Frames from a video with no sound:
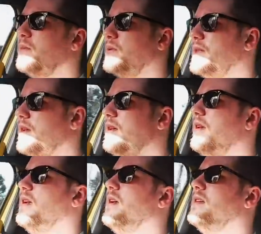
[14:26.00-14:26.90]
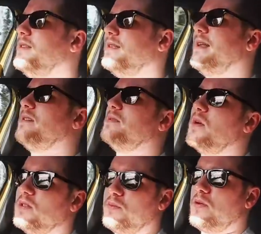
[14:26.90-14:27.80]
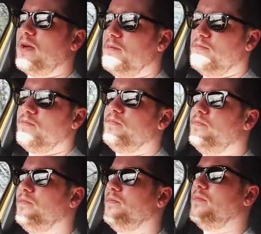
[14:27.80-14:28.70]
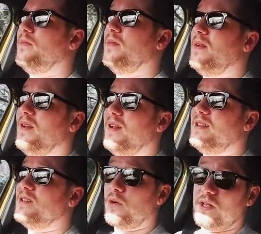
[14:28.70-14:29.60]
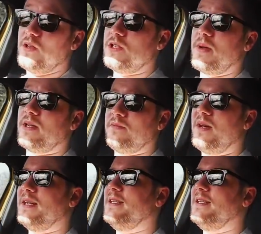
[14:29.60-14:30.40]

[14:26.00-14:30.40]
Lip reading: deposit, 6,000 miles per annum. It's not a huge amount of money,